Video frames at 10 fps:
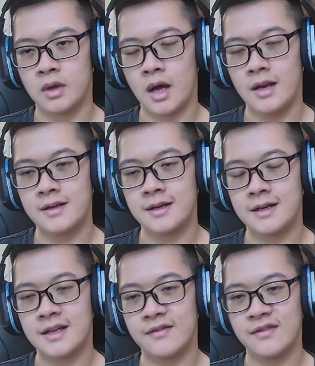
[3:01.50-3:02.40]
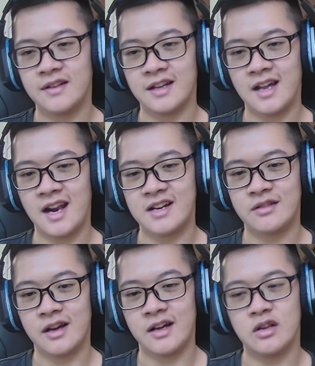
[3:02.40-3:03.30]
Unless like they give us like an actual
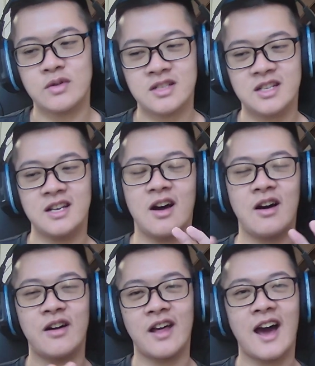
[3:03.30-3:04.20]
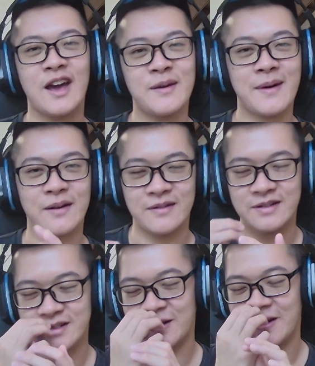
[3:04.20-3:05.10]
like twisted or like Iron Man
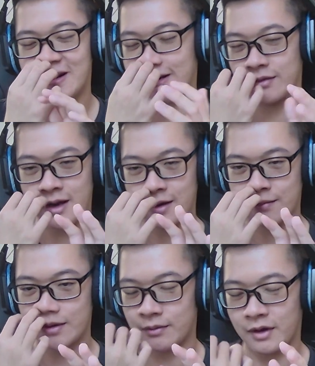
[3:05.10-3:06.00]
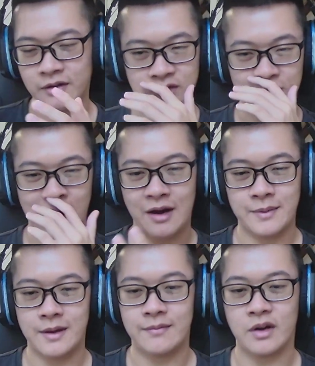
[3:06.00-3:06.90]
origin story, they do it like really well to show how he
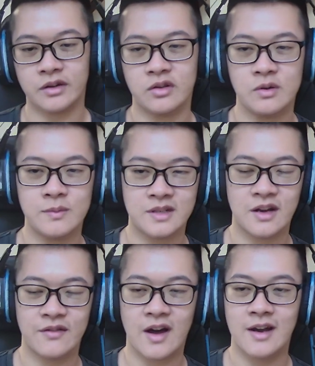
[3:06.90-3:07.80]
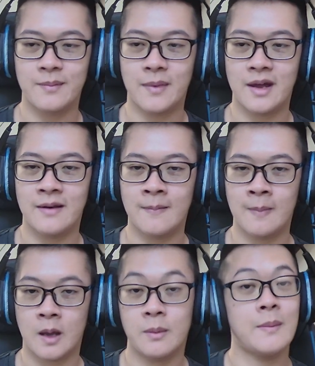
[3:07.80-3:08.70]
became Doctor Doom instead of Iron Man.
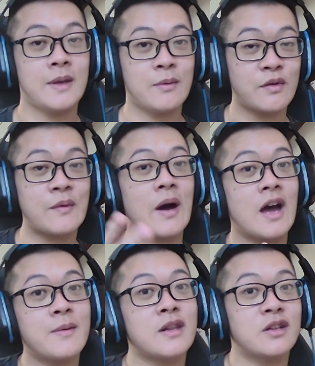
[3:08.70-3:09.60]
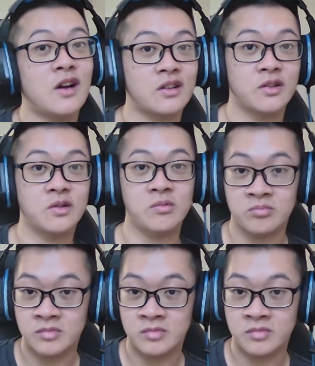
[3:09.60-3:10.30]
Or maybe he went from Iron Man to Doctor Doom.